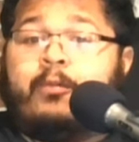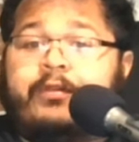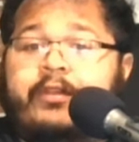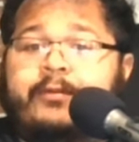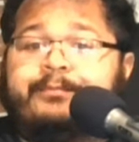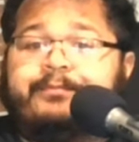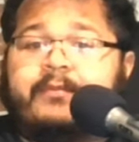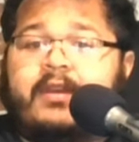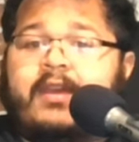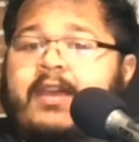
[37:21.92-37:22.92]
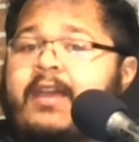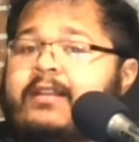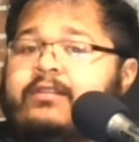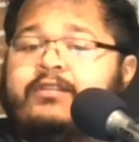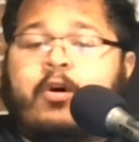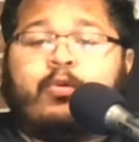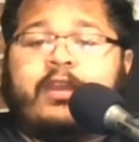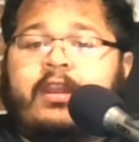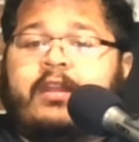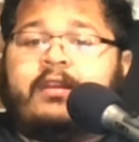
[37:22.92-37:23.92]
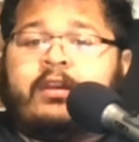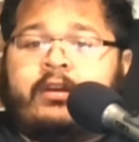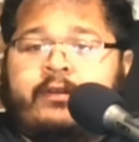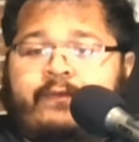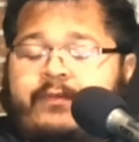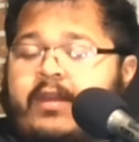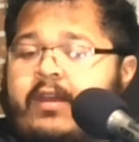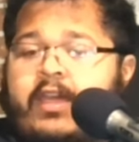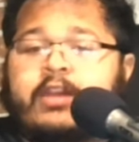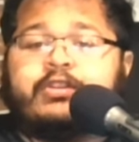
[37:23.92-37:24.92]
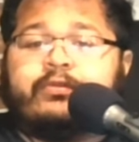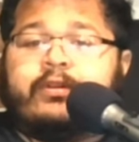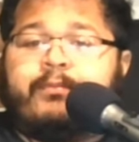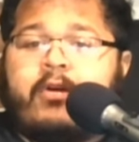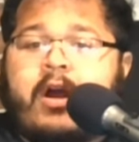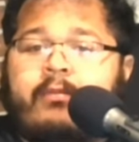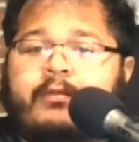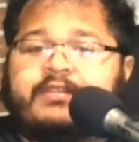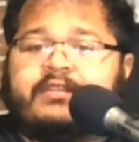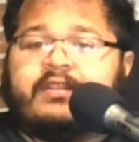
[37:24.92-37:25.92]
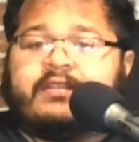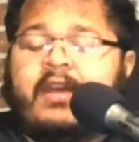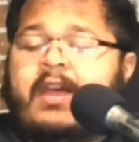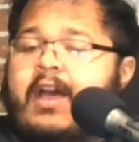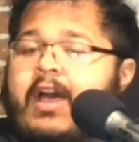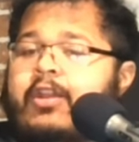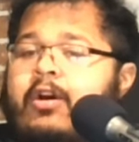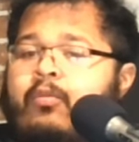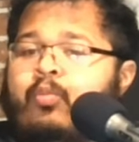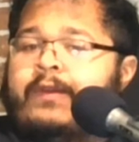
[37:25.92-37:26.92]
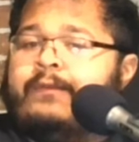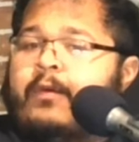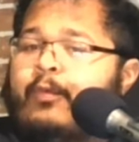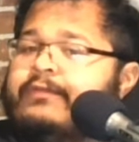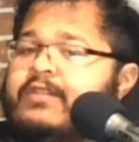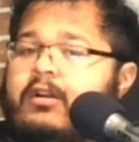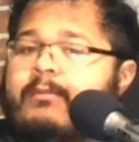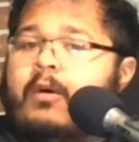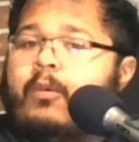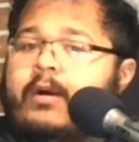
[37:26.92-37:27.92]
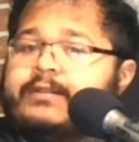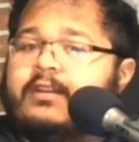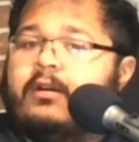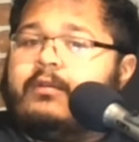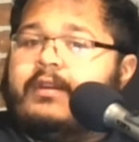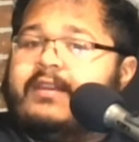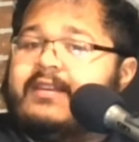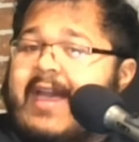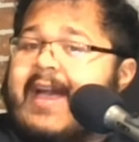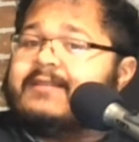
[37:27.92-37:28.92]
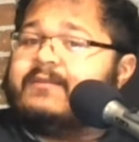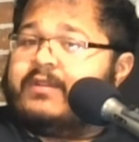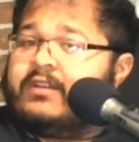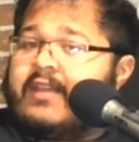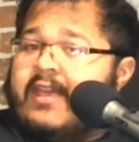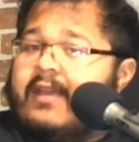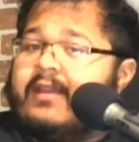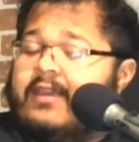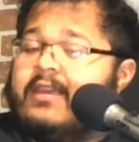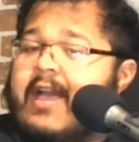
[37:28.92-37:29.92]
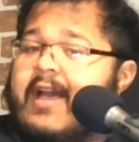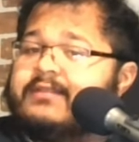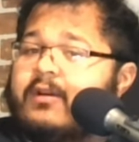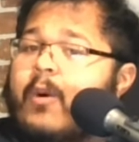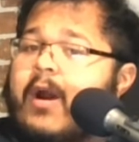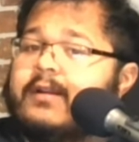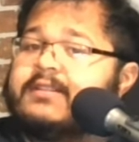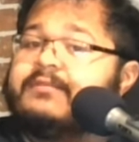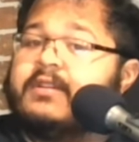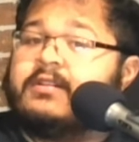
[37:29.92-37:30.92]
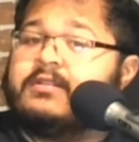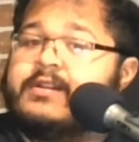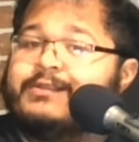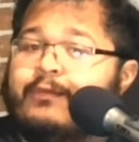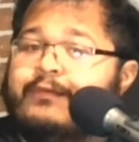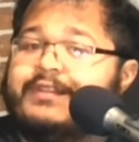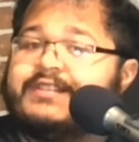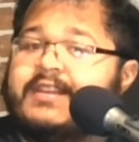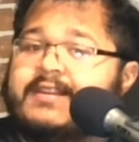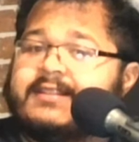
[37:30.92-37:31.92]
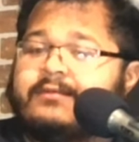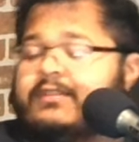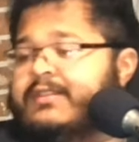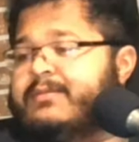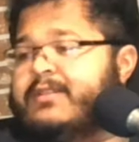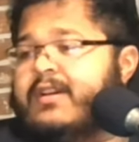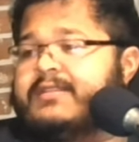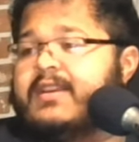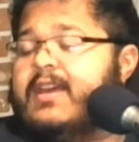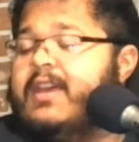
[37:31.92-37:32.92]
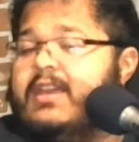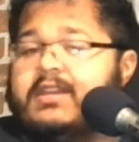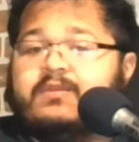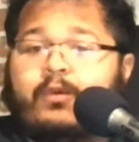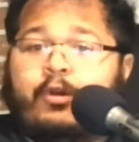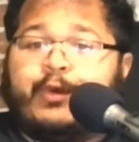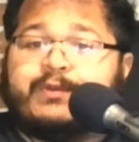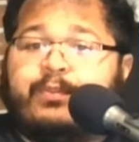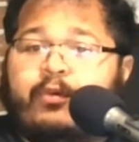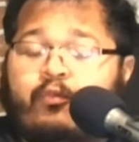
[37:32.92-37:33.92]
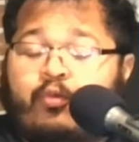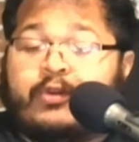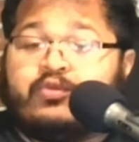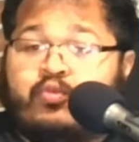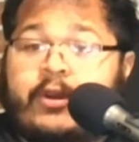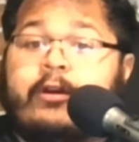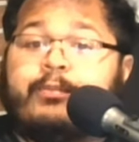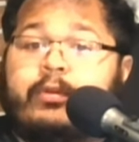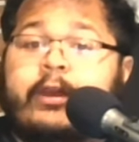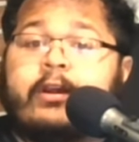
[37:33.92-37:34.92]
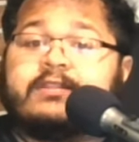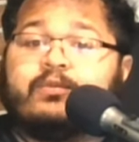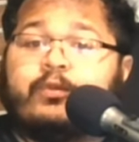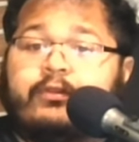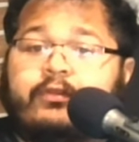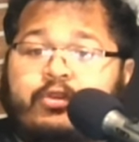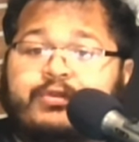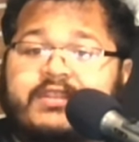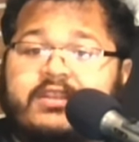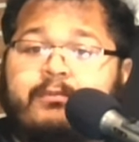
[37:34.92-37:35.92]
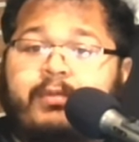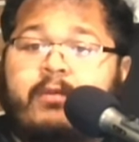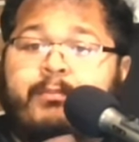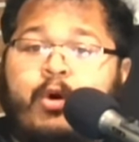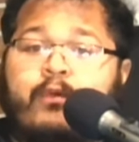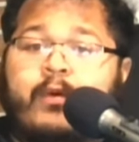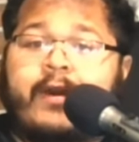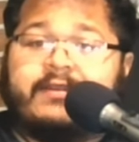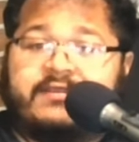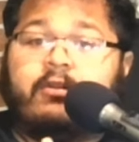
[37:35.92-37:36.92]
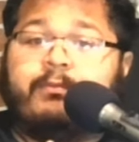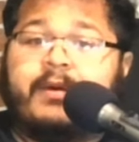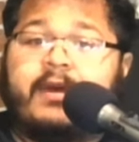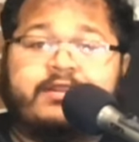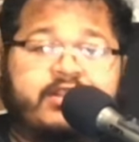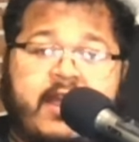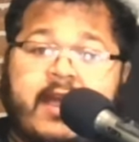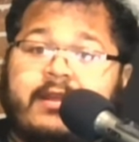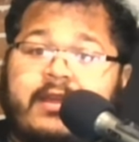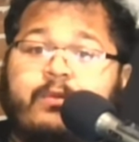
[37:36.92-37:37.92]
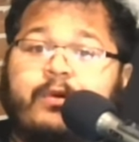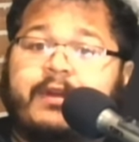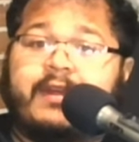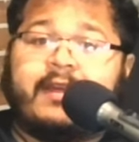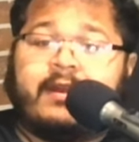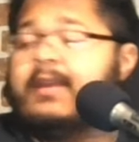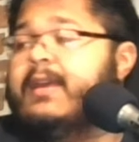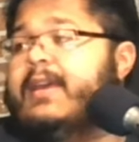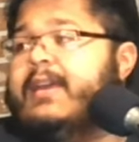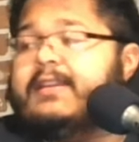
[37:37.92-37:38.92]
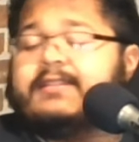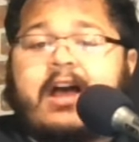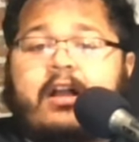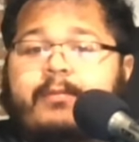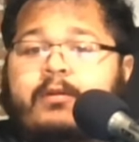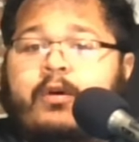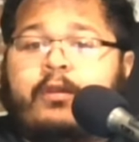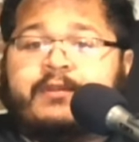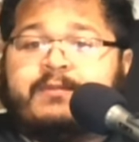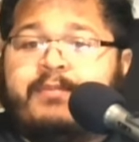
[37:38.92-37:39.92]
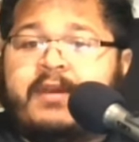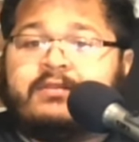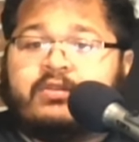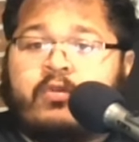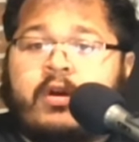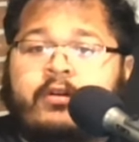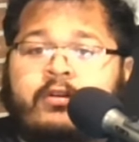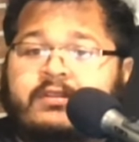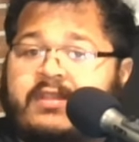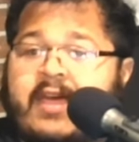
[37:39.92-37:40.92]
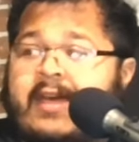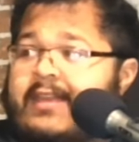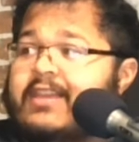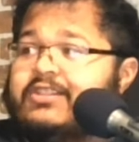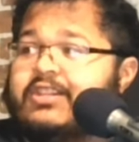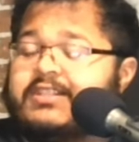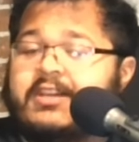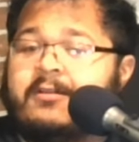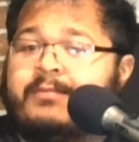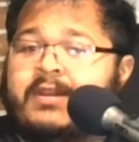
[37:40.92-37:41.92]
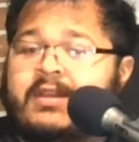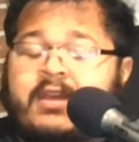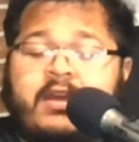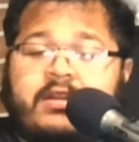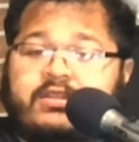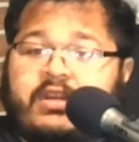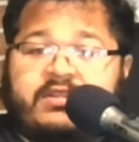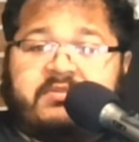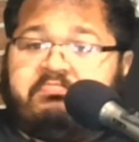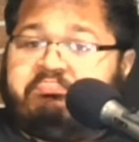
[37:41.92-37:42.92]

with him, don't get into injury problems, just because I know we've talked about Juan Soto. He has acquired some injuries over the season, just because he's one of those rare players where you'll see him play both ways. He'll pitch and he will hit. He's not going to be one of those pinch runners that he's just going to be just